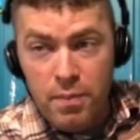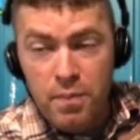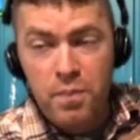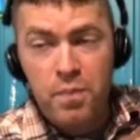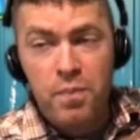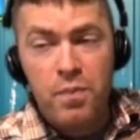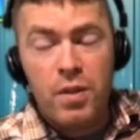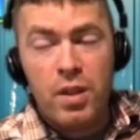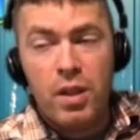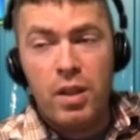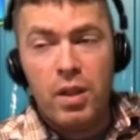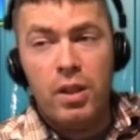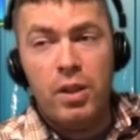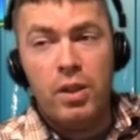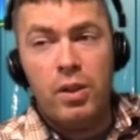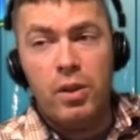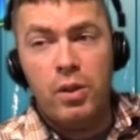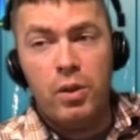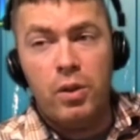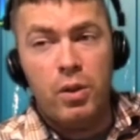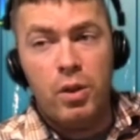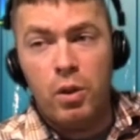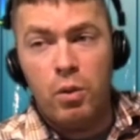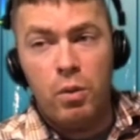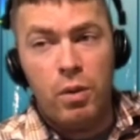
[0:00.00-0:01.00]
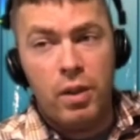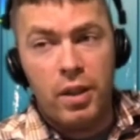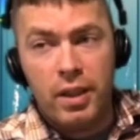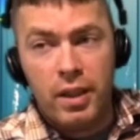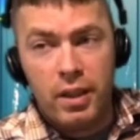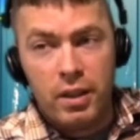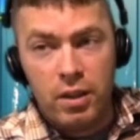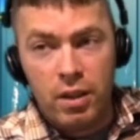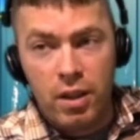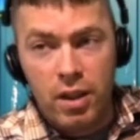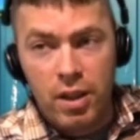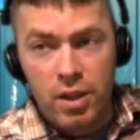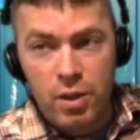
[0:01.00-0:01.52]
and you don't want to get
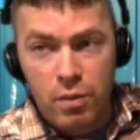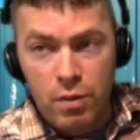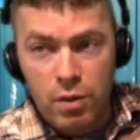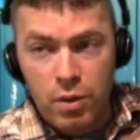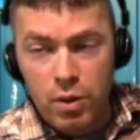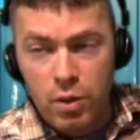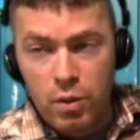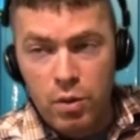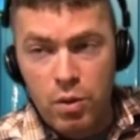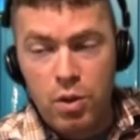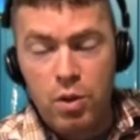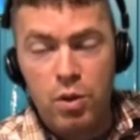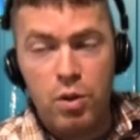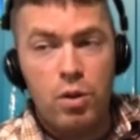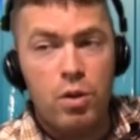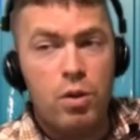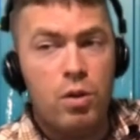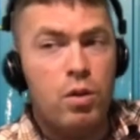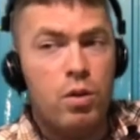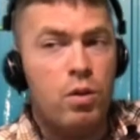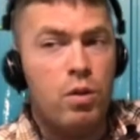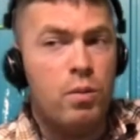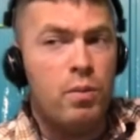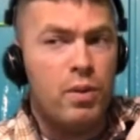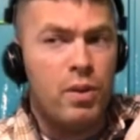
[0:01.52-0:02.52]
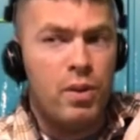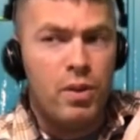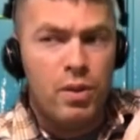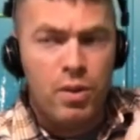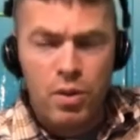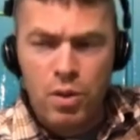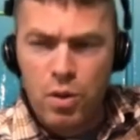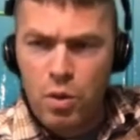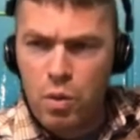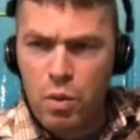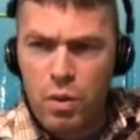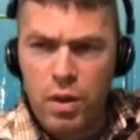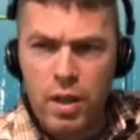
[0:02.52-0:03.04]
lost with YouTube and
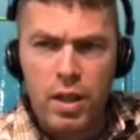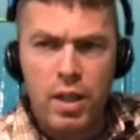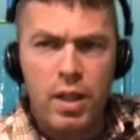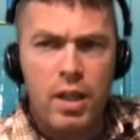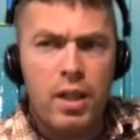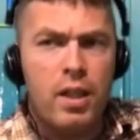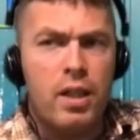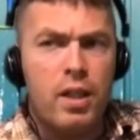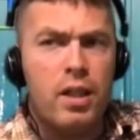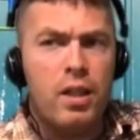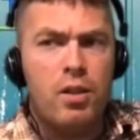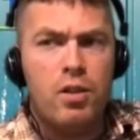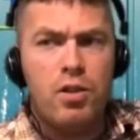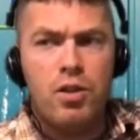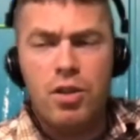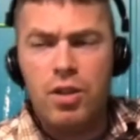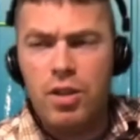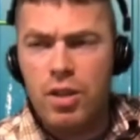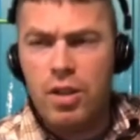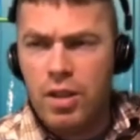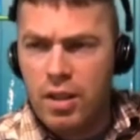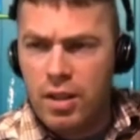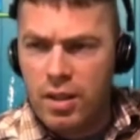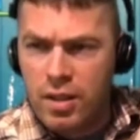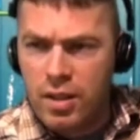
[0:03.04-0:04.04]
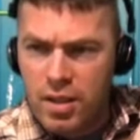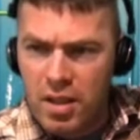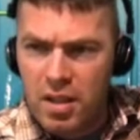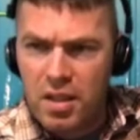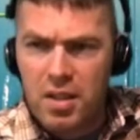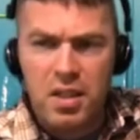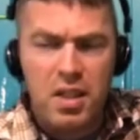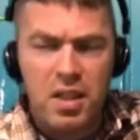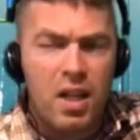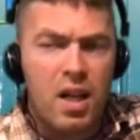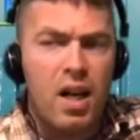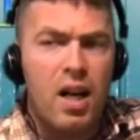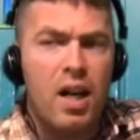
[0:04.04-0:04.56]
Twitch and
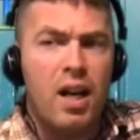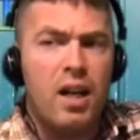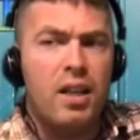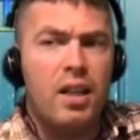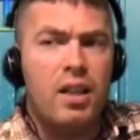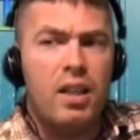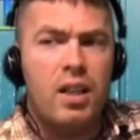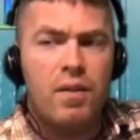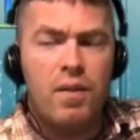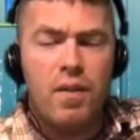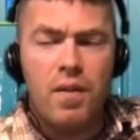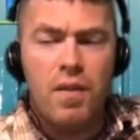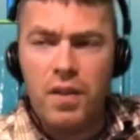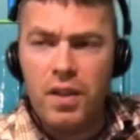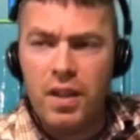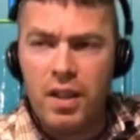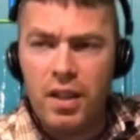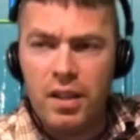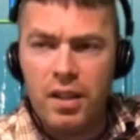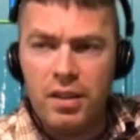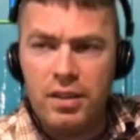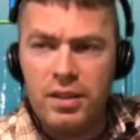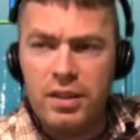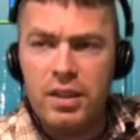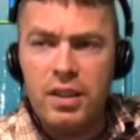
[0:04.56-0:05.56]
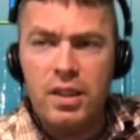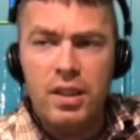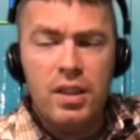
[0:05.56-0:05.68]
TikTok and everything else,